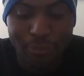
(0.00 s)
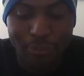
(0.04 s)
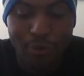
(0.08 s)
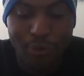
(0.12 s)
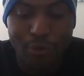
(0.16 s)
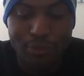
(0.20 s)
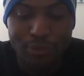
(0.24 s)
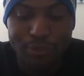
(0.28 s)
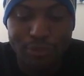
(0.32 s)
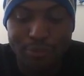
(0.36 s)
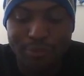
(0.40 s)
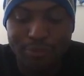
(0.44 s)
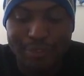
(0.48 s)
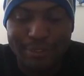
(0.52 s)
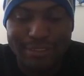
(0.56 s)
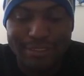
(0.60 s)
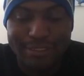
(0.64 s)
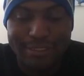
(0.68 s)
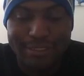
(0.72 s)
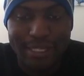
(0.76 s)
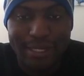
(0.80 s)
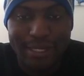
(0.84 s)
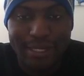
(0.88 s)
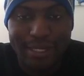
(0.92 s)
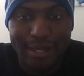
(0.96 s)
hold your breath. She
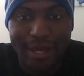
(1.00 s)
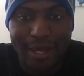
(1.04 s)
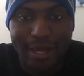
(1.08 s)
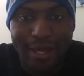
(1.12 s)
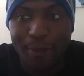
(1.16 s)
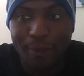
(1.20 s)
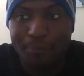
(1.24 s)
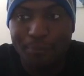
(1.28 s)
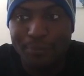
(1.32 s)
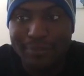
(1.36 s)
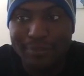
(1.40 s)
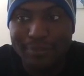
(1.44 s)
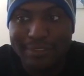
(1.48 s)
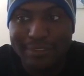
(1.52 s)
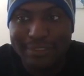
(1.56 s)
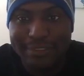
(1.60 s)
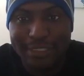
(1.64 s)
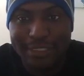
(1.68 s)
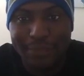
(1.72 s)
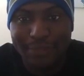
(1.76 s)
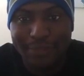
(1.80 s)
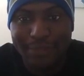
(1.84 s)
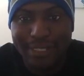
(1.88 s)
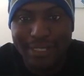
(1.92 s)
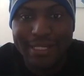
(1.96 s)
said, I hope to see
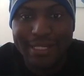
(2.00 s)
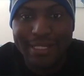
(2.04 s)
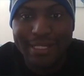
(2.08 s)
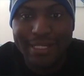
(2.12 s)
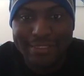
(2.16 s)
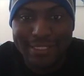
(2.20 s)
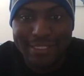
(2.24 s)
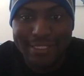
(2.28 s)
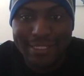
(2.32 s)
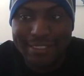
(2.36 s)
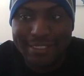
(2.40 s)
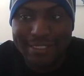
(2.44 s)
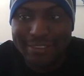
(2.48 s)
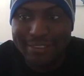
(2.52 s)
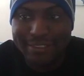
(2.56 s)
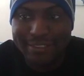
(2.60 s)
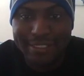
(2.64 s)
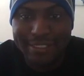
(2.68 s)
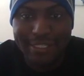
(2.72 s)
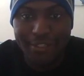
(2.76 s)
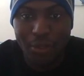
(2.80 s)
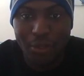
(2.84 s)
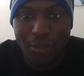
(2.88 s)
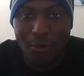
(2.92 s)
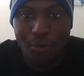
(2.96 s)
you in NXT. She
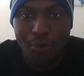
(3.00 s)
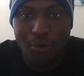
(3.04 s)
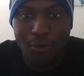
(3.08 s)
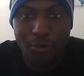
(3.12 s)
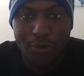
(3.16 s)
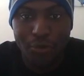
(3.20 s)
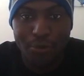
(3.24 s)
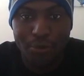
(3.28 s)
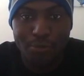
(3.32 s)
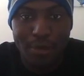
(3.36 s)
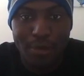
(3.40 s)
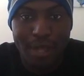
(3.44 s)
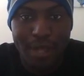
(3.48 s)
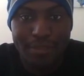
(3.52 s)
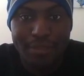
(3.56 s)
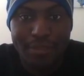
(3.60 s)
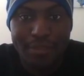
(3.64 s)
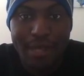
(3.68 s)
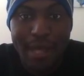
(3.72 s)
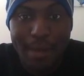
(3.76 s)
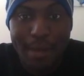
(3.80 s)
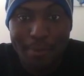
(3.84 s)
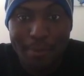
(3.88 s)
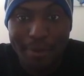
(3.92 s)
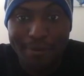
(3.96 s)
said, don't hold your
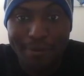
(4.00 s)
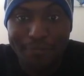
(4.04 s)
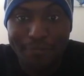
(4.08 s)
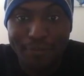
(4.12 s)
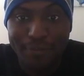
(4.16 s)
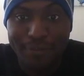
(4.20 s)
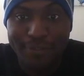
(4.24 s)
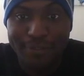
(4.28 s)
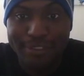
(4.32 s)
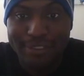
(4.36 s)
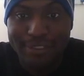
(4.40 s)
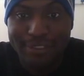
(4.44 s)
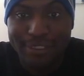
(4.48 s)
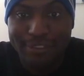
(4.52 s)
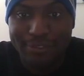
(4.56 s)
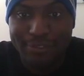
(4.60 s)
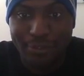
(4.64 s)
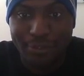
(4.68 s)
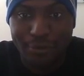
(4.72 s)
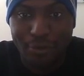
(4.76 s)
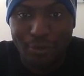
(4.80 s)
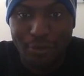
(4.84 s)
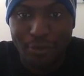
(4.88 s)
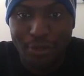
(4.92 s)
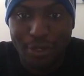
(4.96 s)
breath. But if you insist
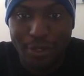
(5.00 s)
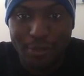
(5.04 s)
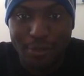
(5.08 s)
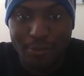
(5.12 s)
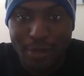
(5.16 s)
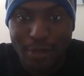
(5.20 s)
on holding your